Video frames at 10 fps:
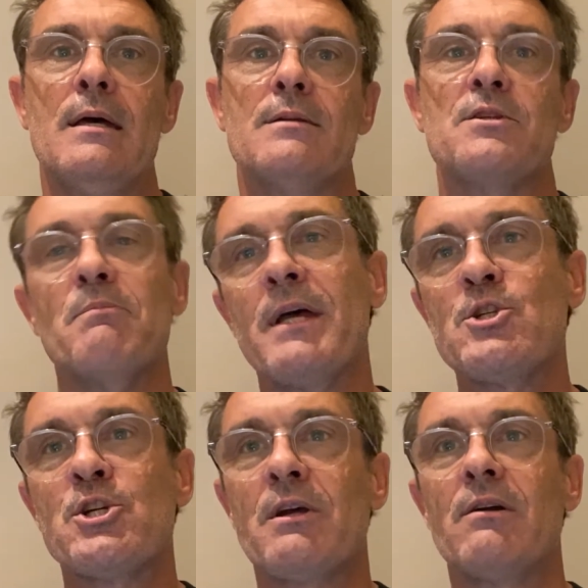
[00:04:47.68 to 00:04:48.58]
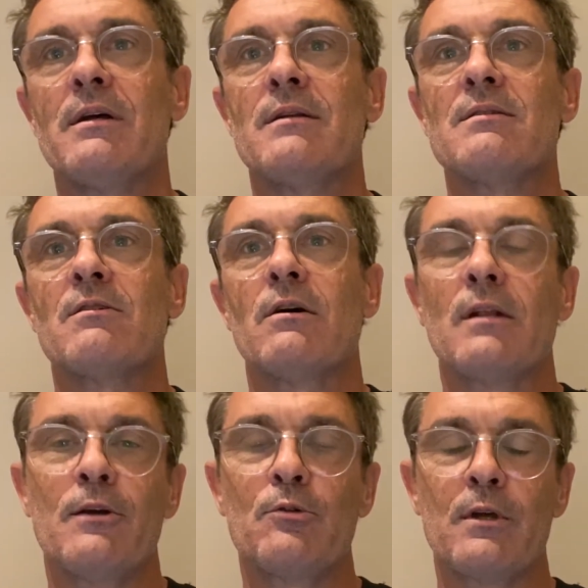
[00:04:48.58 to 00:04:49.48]
dementia and got
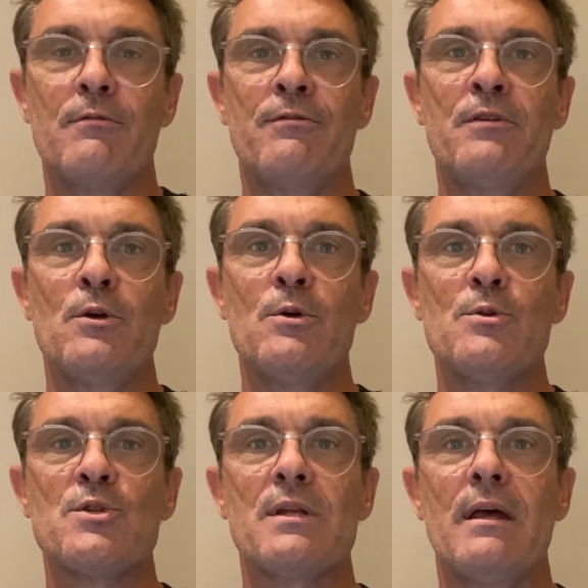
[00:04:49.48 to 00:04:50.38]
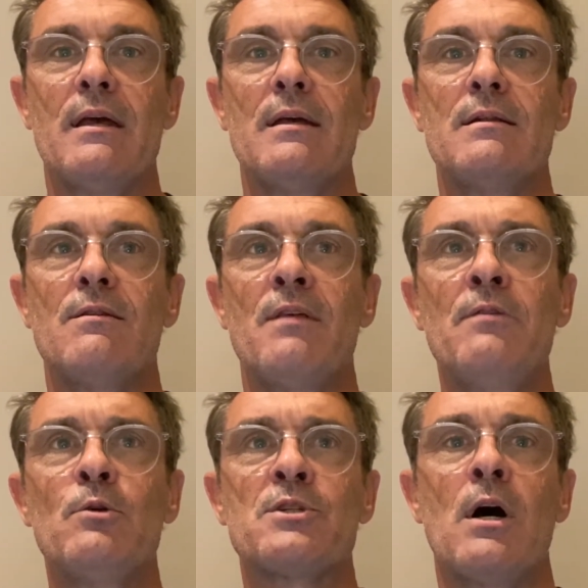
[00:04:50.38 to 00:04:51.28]
a little confused. And
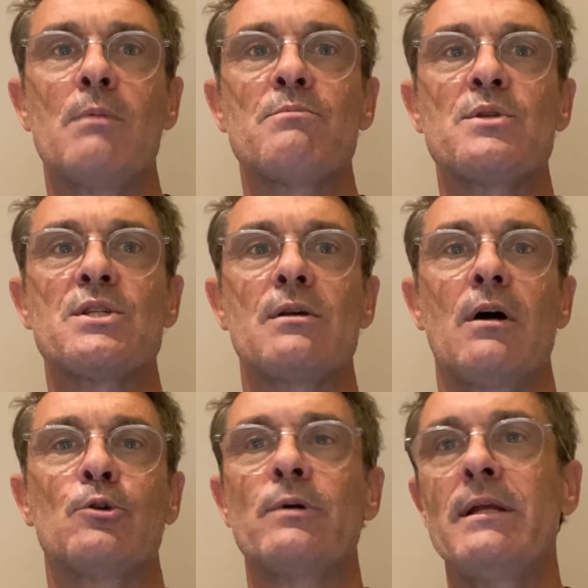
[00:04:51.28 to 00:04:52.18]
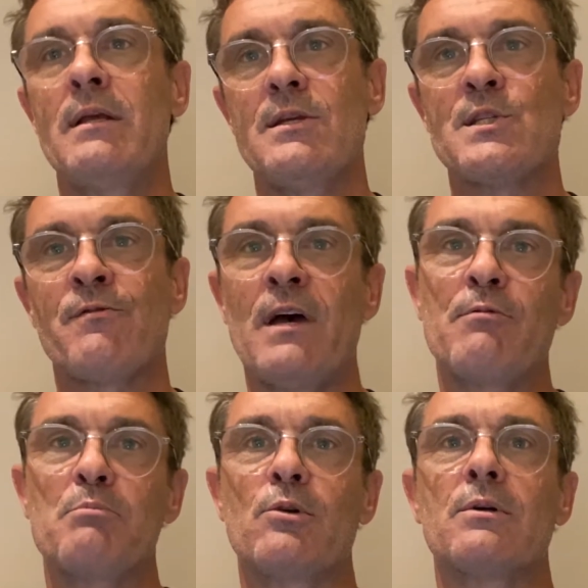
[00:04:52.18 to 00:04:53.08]
then there were times I'd read his
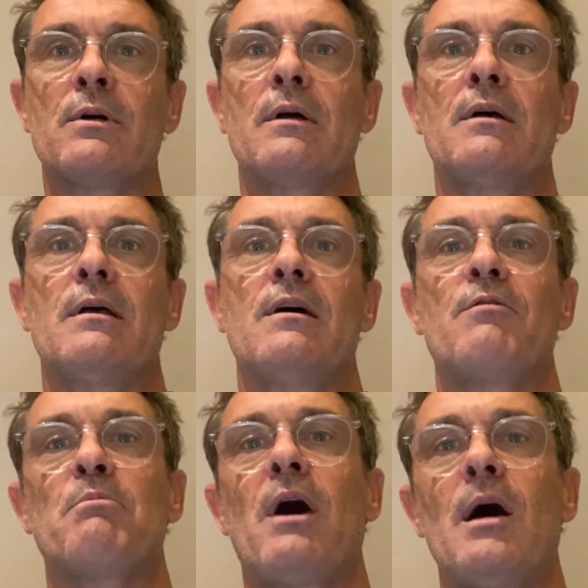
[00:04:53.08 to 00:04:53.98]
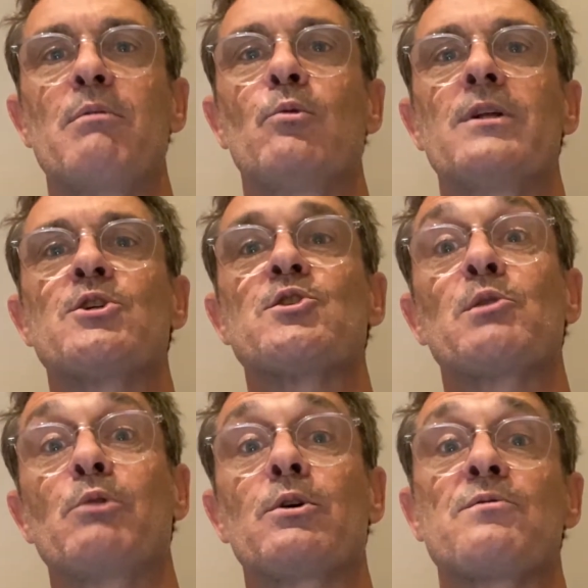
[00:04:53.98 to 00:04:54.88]
favorite book of the Bible, which is
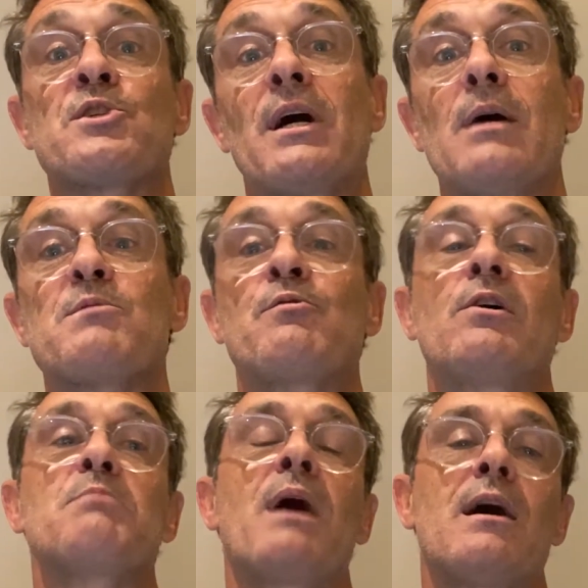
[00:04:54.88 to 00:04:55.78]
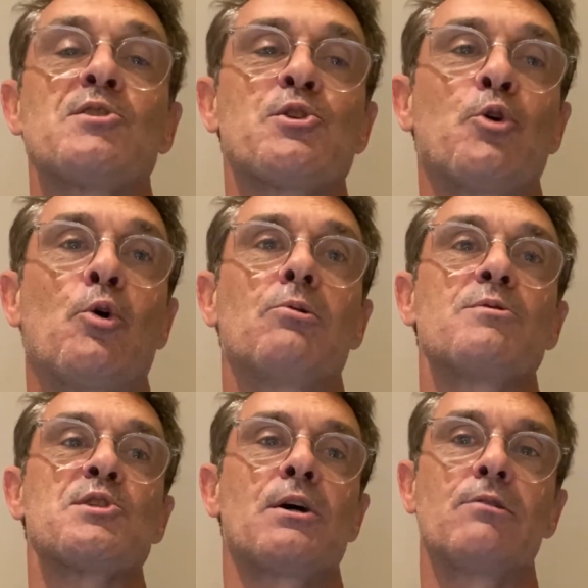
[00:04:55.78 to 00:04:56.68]
the book of Psalms, very pastoral.
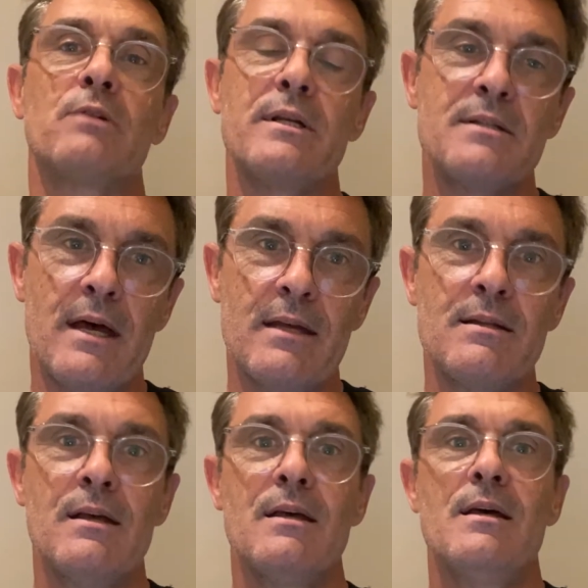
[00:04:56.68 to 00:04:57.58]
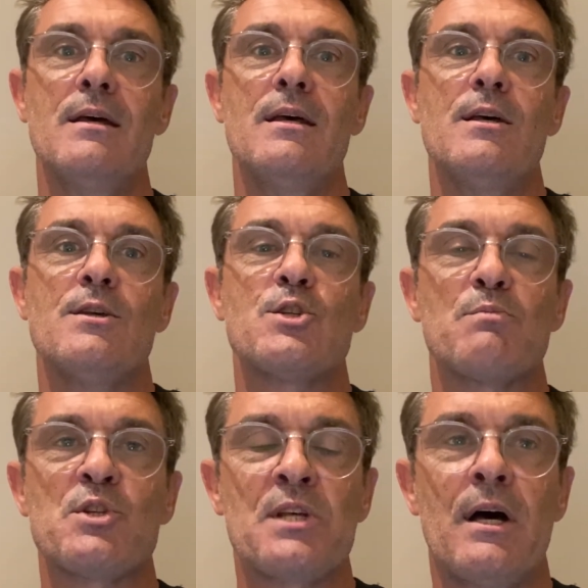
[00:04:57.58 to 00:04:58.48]
And so I'd read Dad
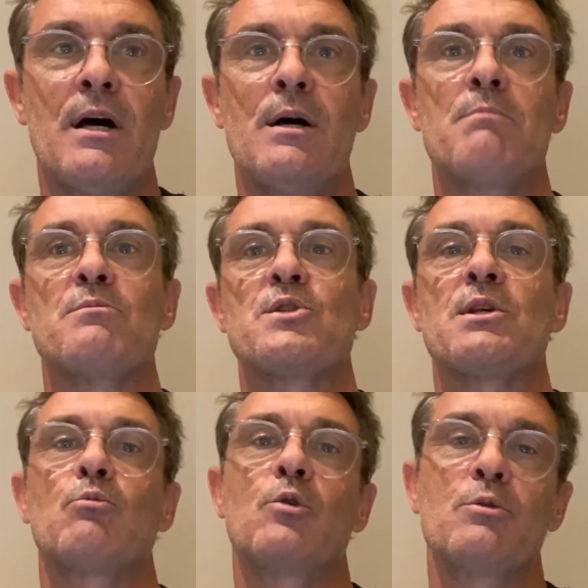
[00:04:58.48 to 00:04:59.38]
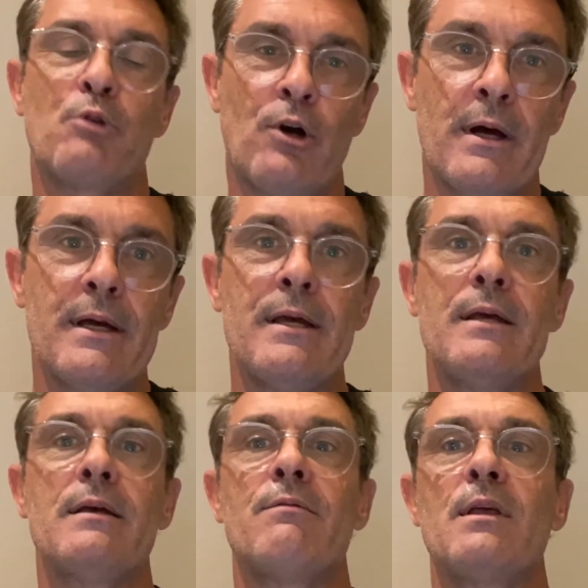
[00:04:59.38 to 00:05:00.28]
some psalms, and we would
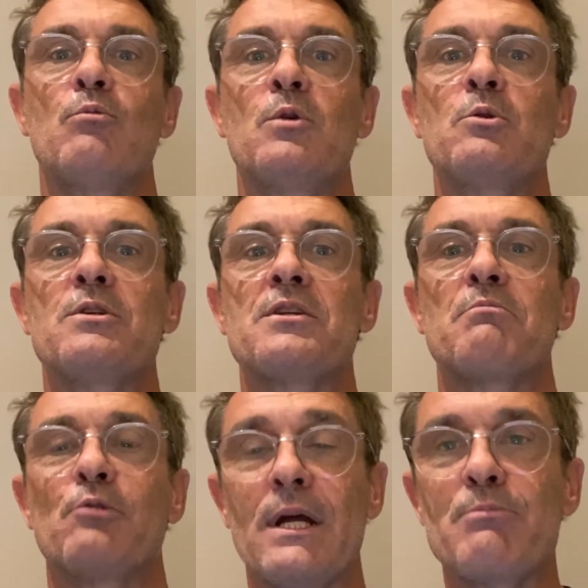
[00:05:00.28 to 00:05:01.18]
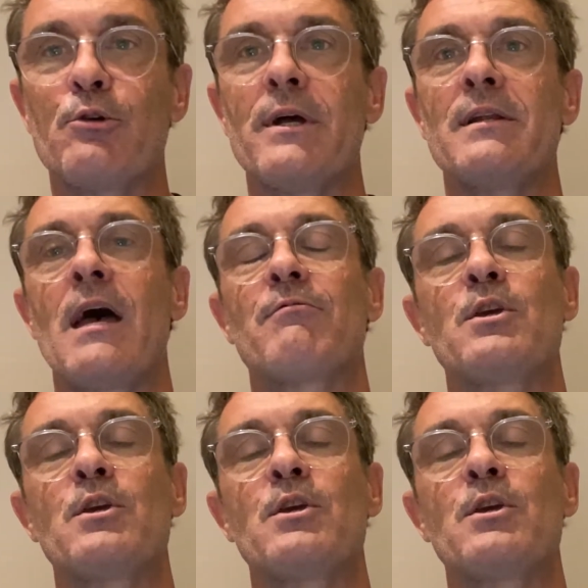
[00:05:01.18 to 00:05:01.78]
pray, and then we would break bread, have